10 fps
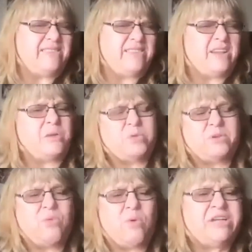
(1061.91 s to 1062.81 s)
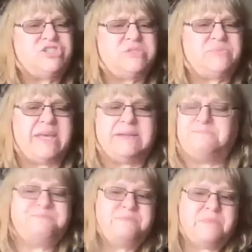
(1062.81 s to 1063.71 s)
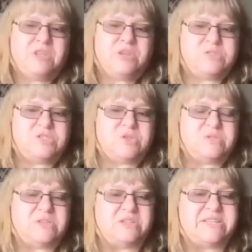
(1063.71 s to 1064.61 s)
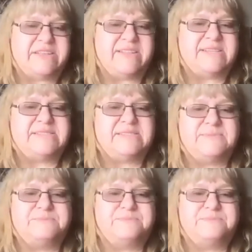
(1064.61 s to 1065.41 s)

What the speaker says: then I would have washed, but there was no salt on this.